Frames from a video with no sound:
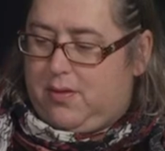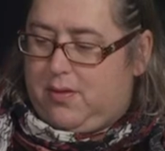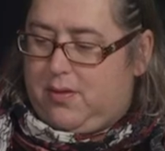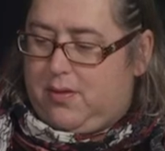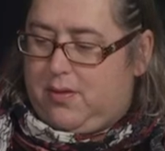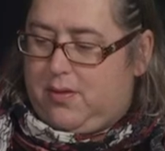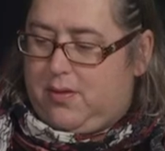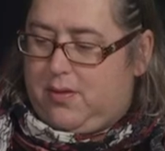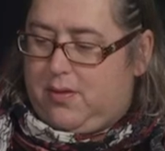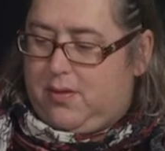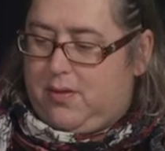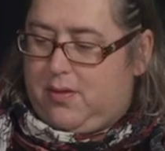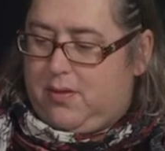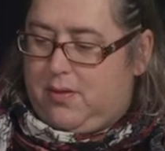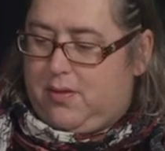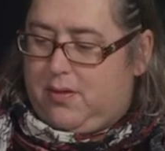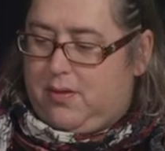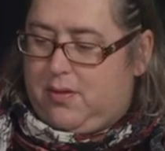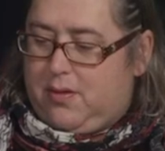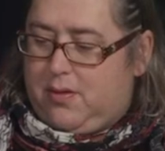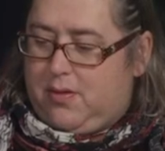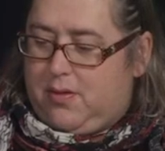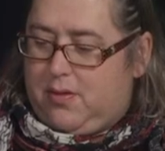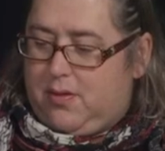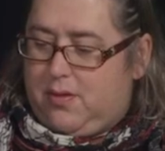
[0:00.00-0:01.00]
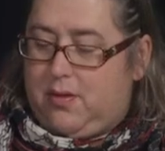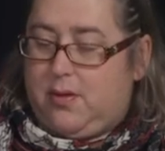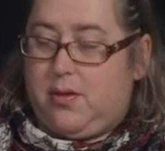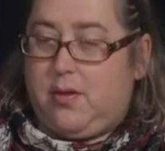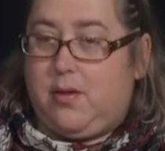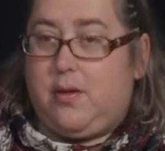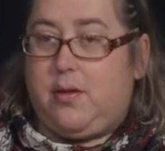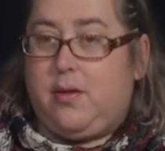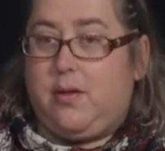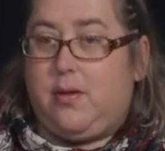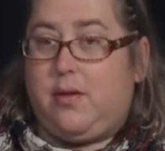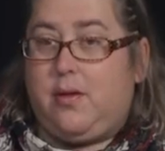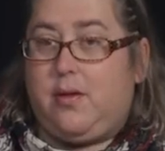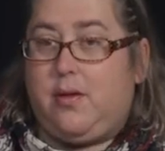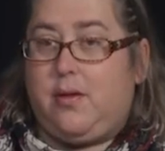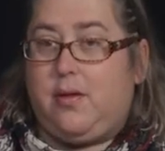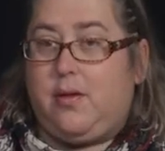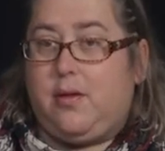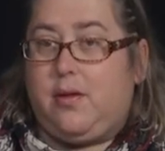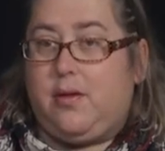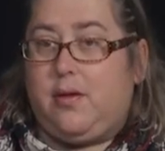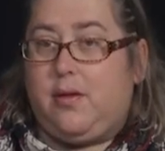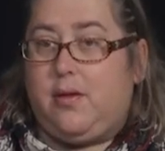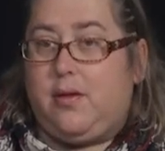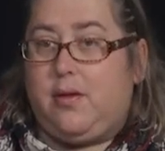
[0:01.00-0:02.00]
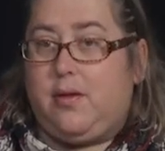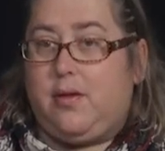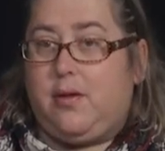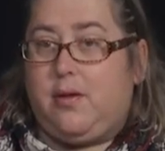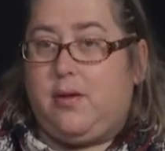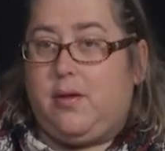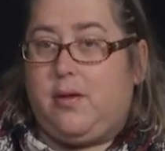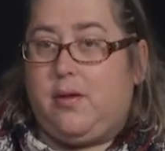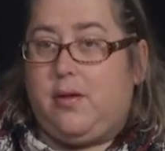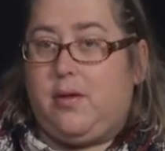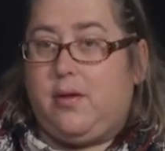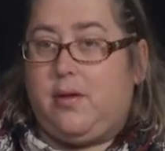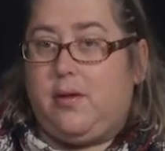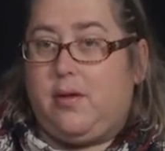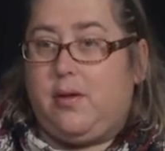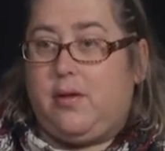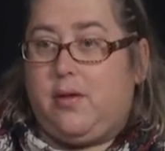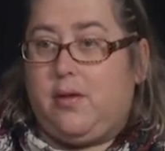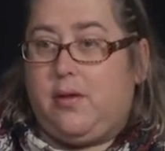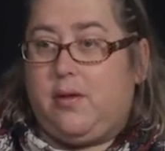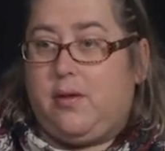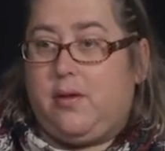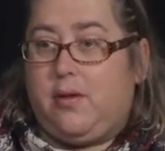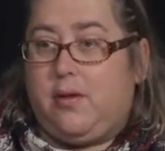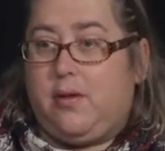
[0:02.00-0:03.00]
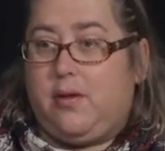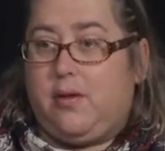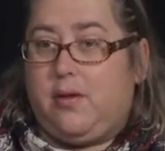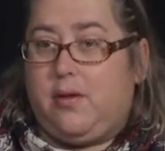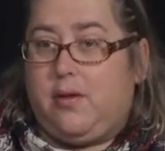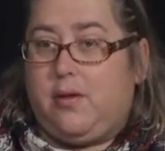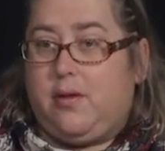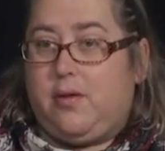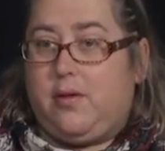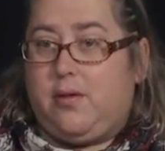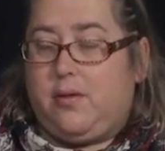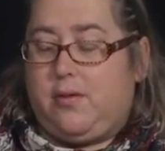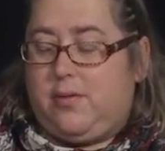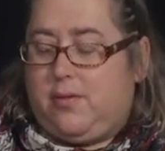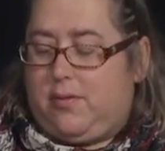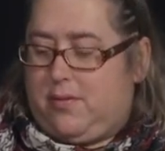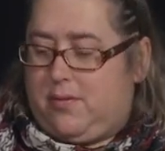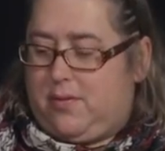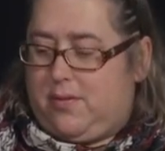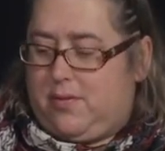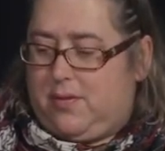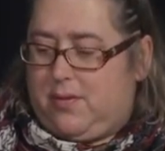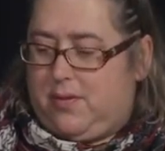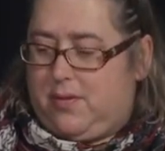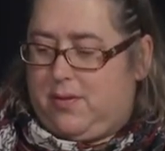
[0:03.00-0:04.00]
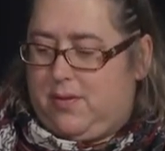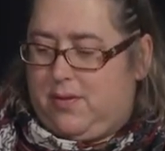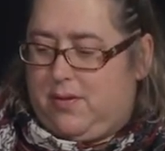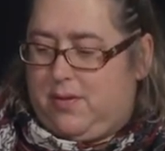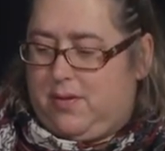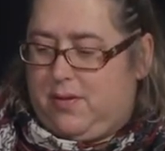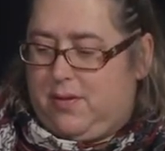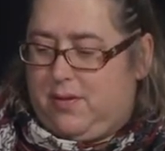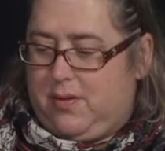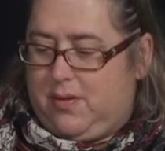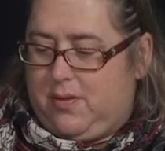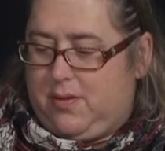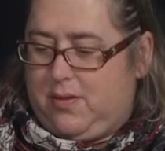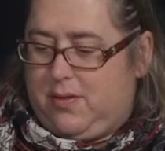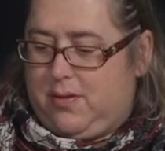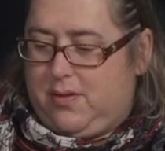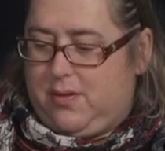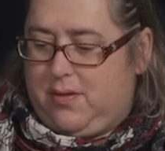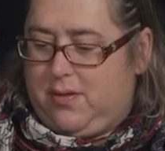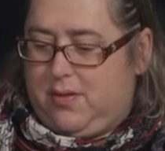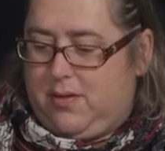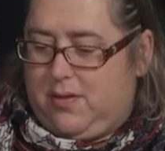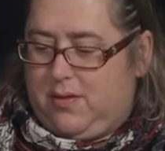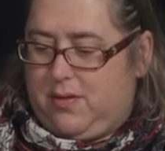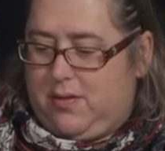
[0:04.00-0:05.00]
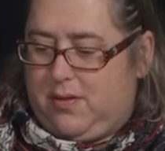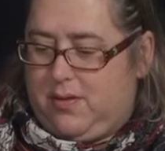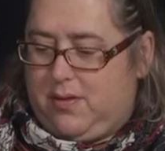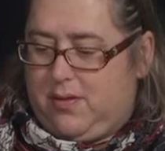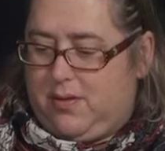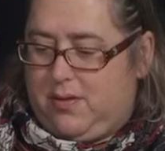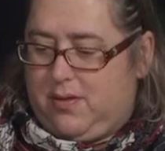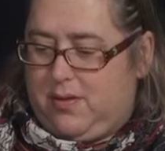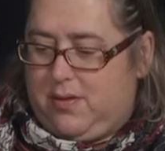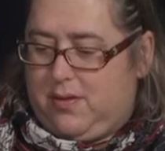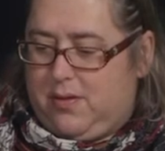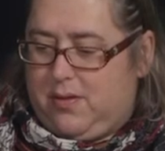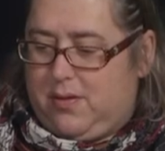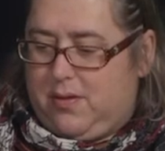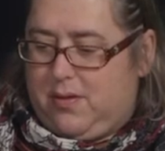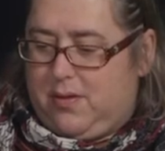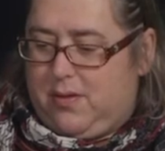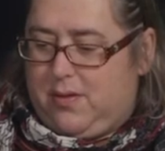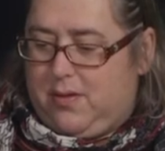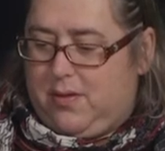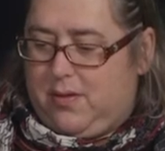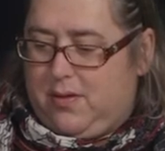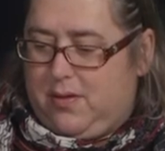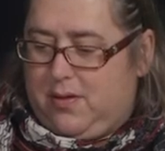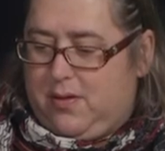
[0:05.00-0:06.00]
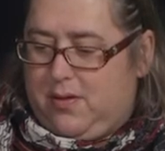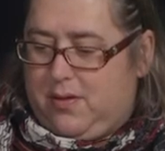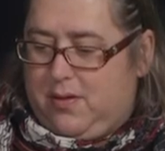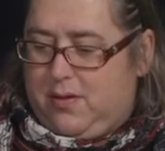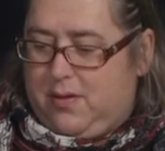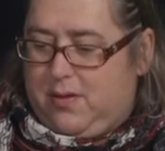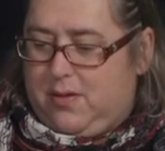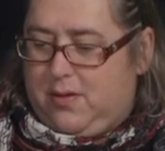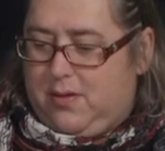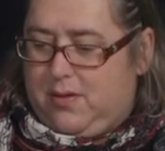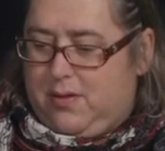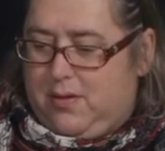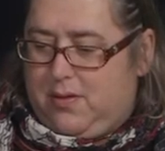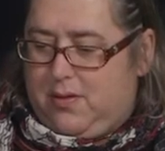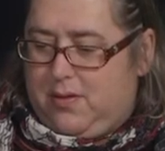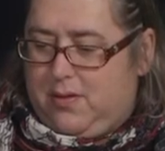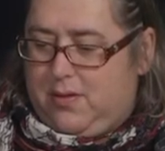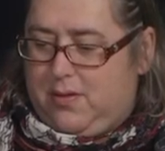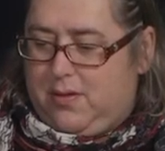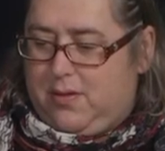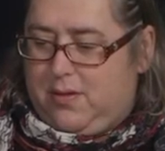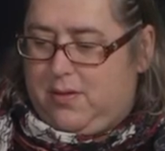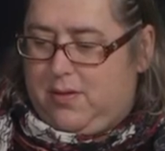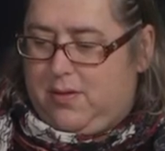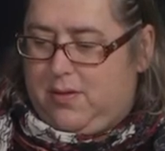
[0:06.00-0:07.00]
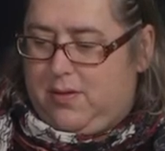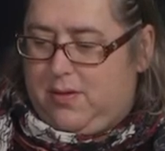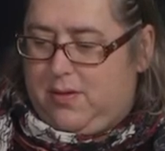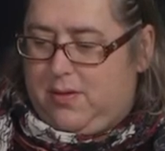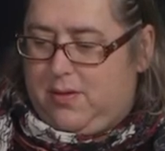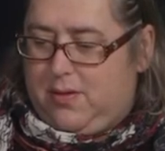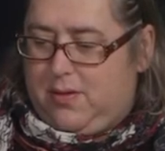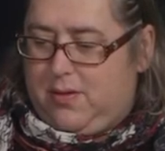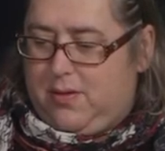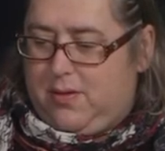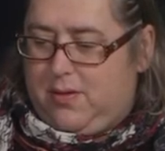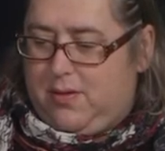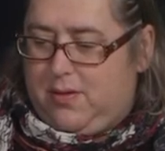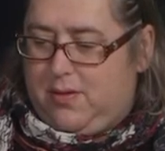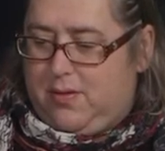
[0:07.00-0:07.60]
[no speech]